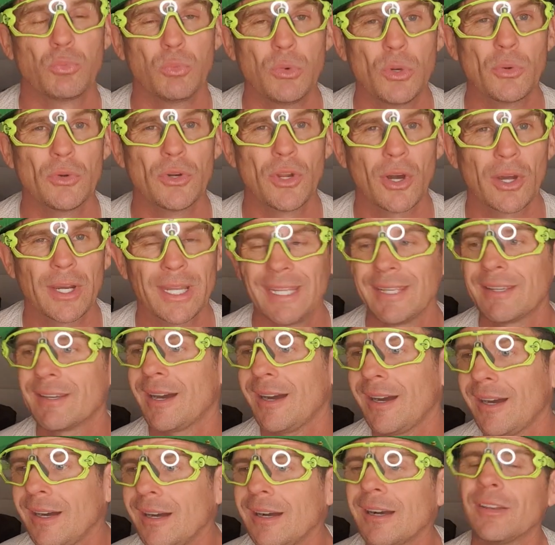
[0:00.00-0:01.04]
will not. It
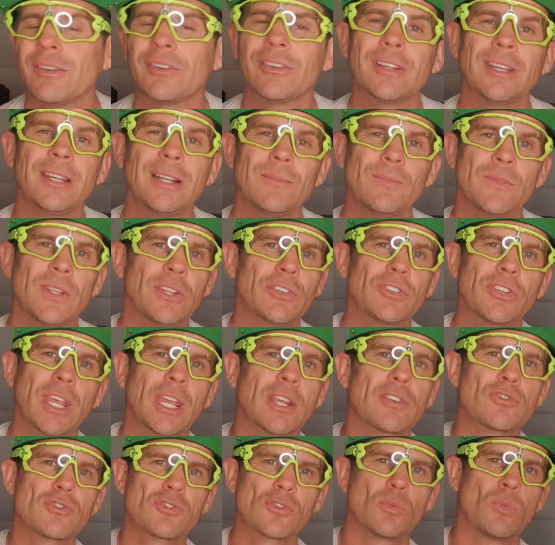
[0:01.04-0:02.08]
can't. It's
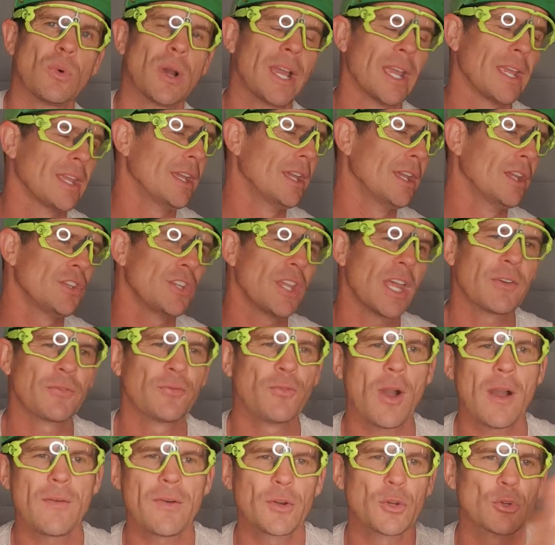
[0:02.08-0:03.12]
extra weight. You add
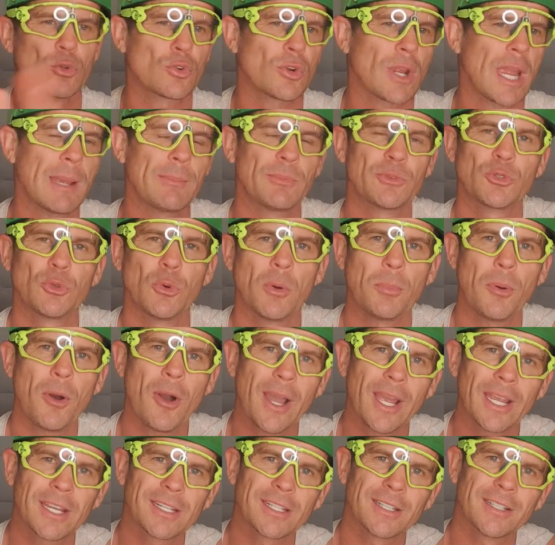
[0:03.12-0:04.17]
500 grams to a
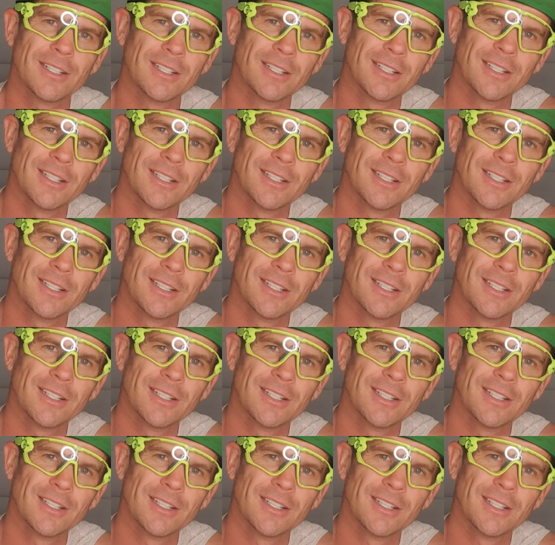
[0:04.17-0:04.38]
bike.